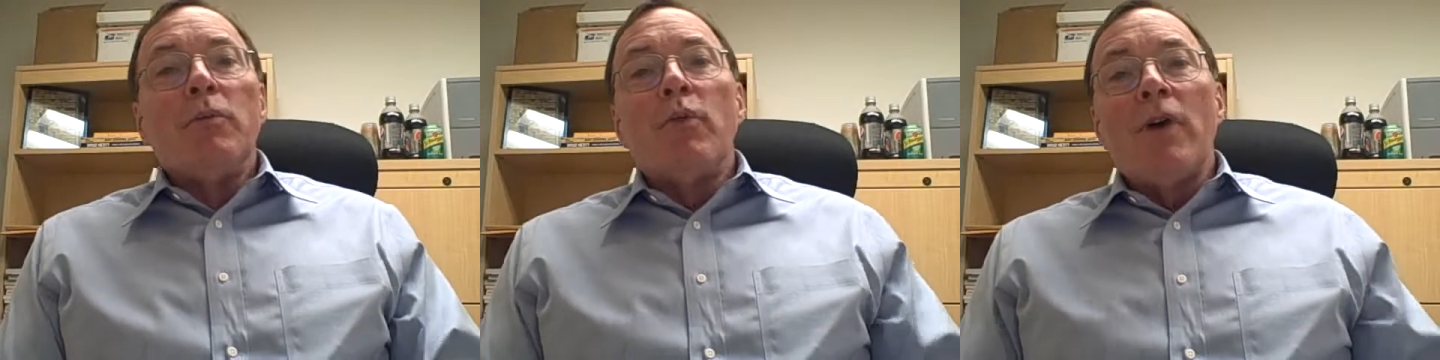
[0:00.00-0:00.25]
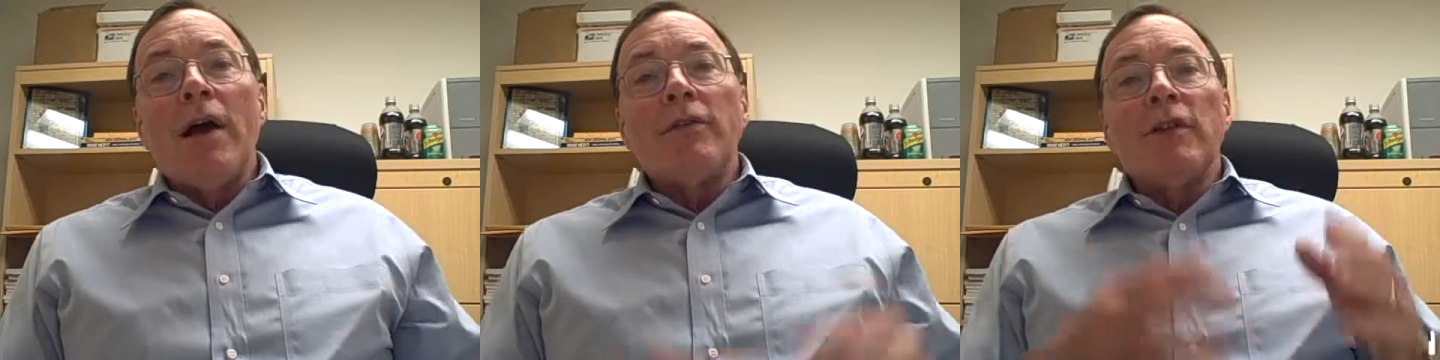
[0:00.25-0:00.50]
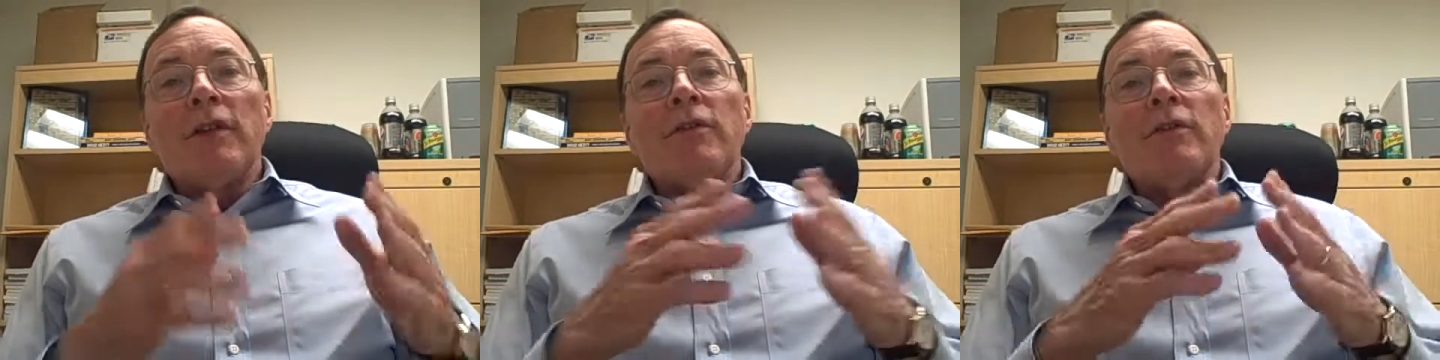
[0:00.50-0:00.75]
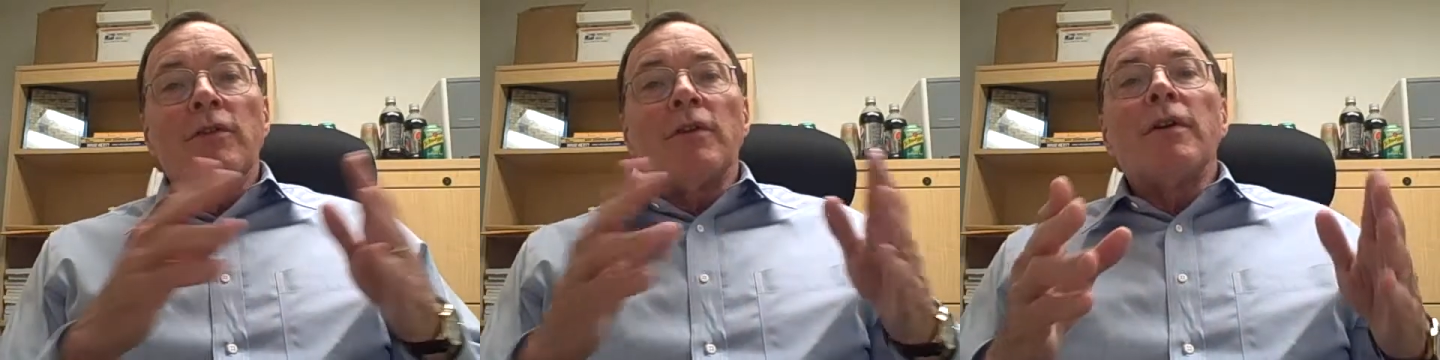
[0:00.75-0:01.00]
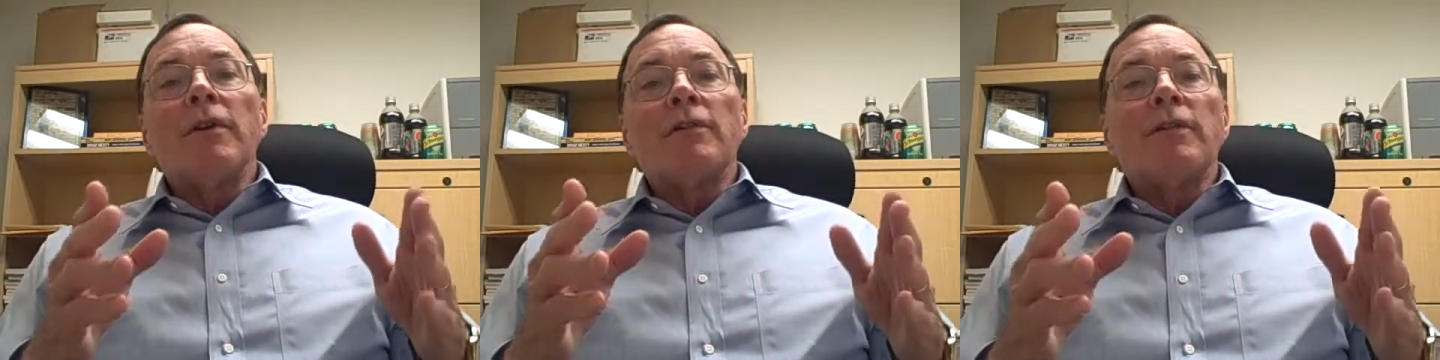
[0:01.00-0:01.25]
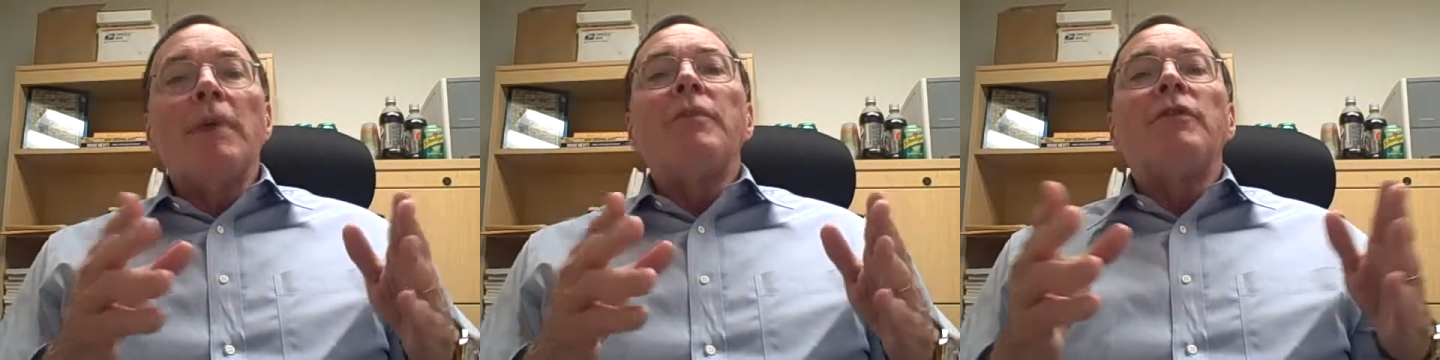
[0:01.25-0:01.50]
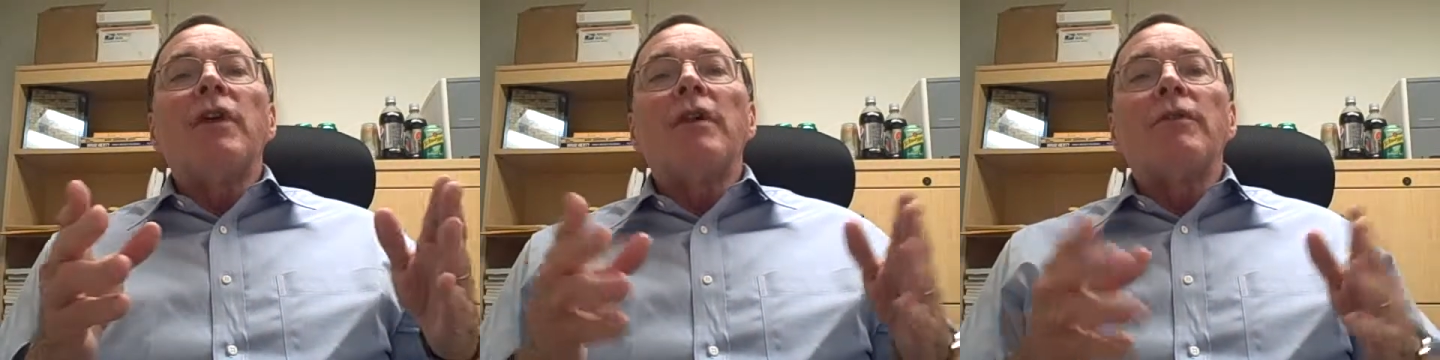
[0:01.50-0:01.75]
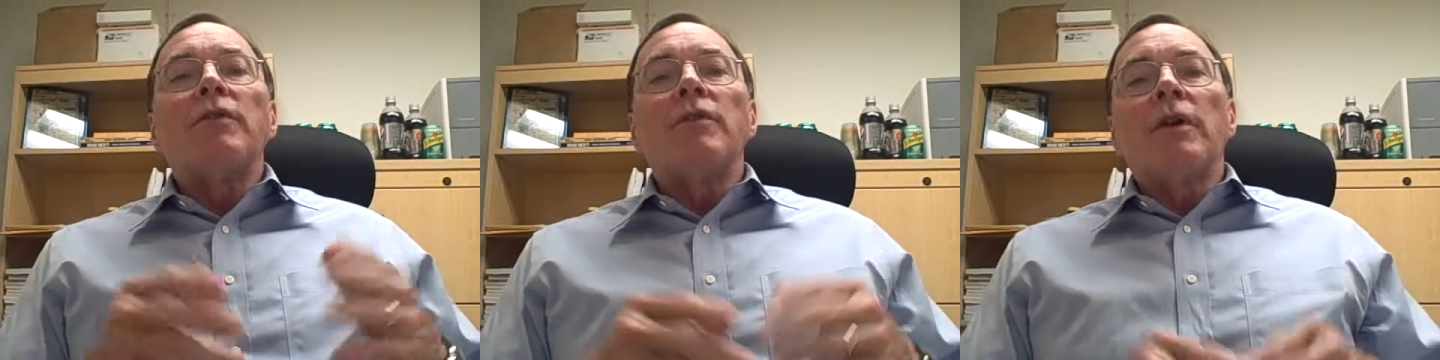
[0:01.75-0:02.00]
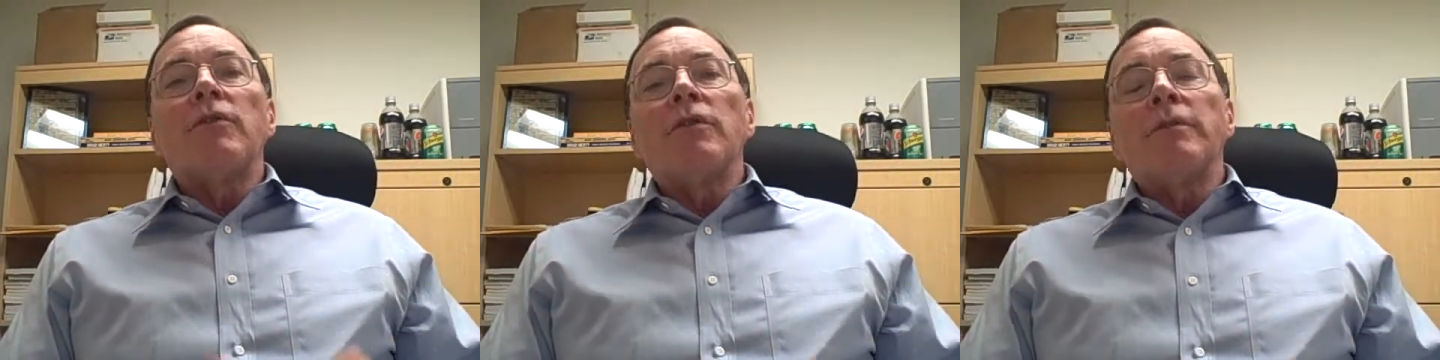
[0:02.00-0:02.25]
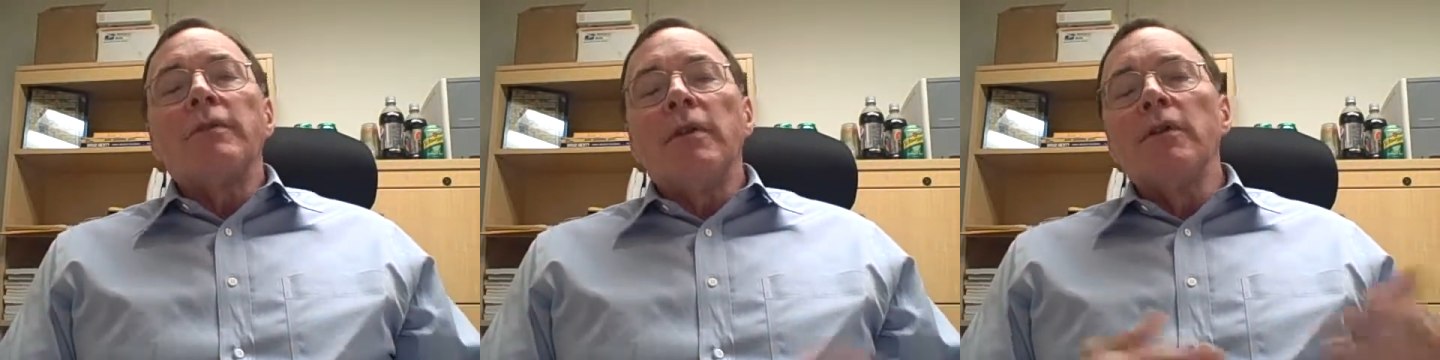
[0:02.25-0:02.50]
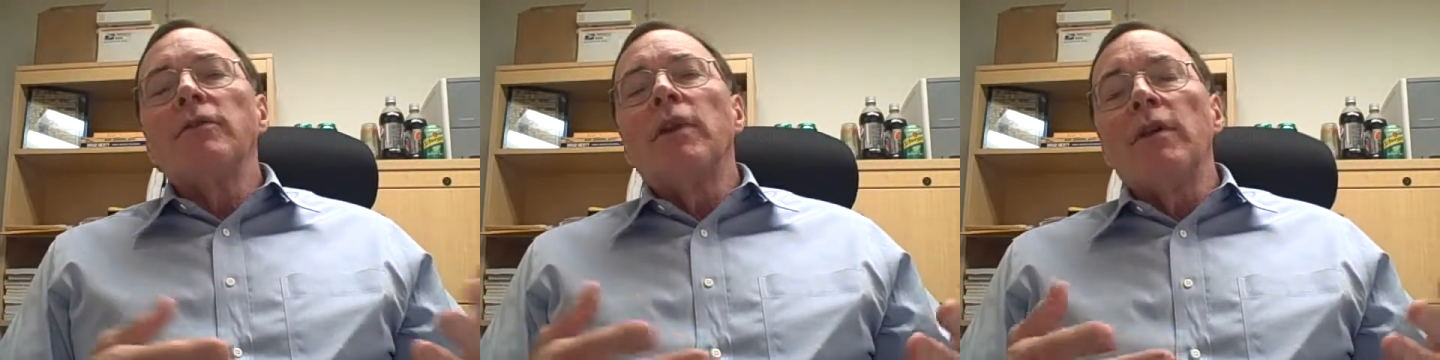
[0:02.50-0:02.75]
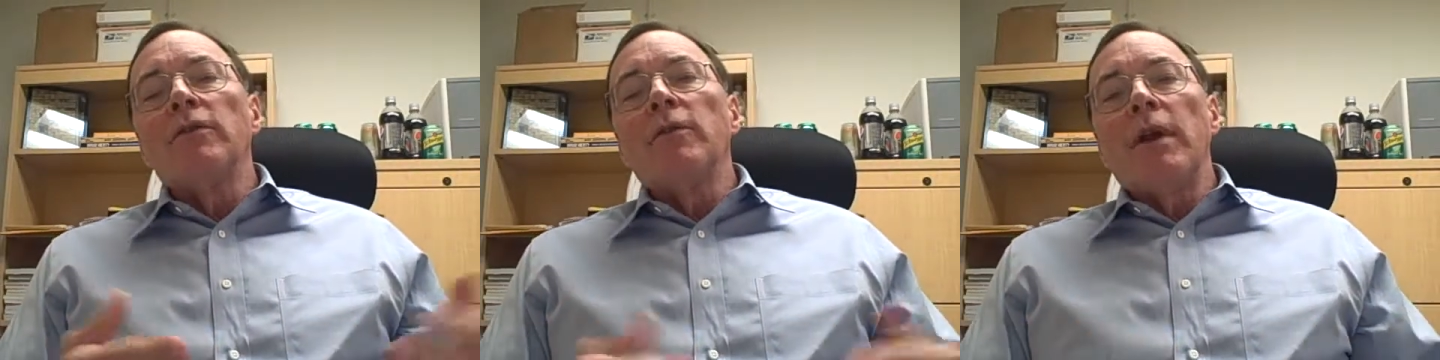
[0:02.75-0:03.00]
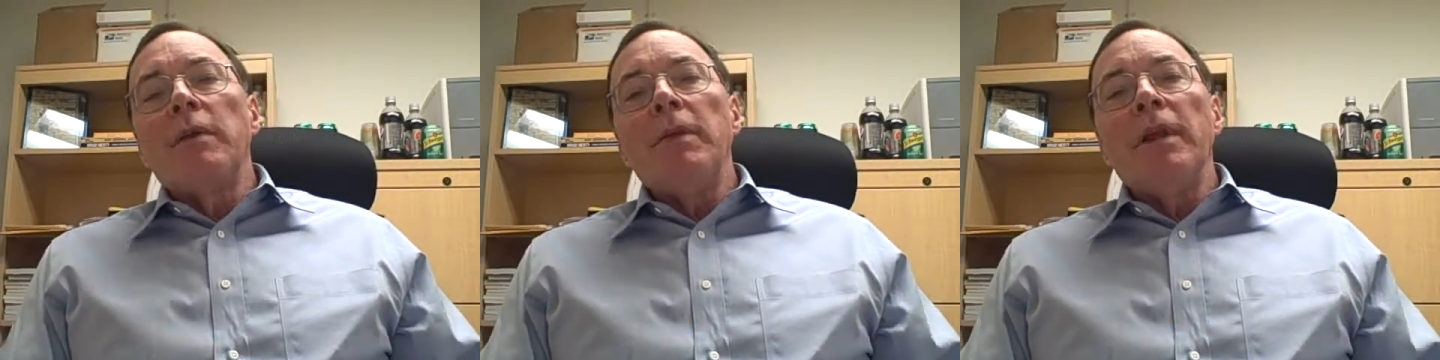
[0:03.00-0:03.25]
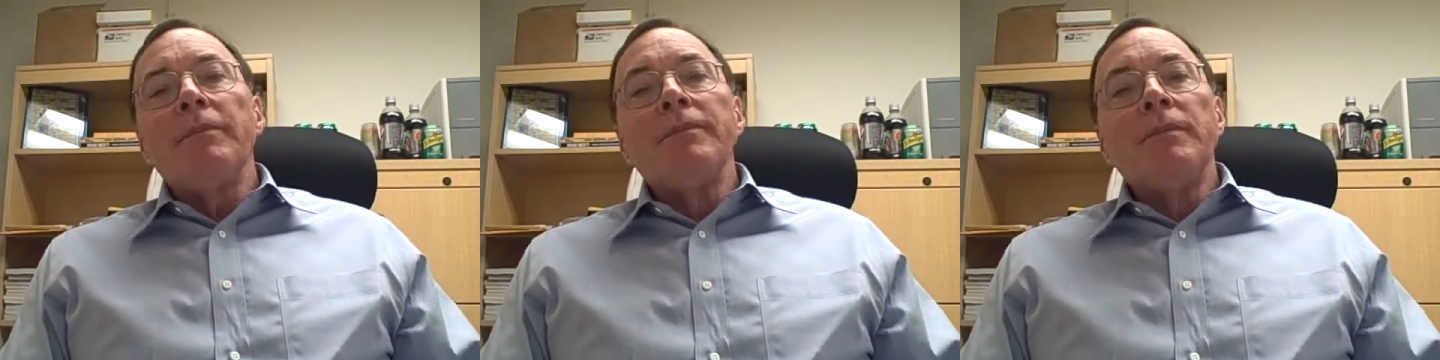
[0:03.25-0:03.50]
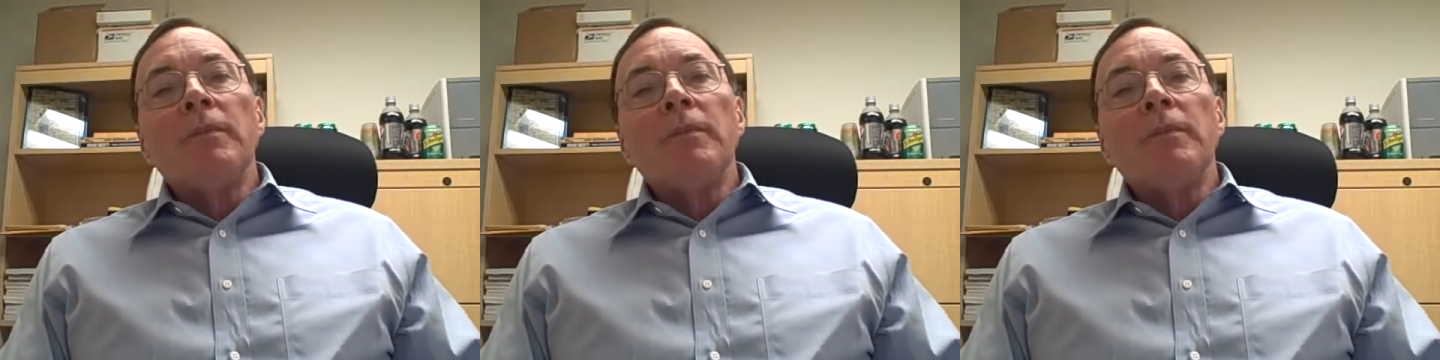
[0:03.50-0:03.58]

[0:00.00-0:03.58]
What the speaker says: Processes are a subset of structure. And here's what I mean.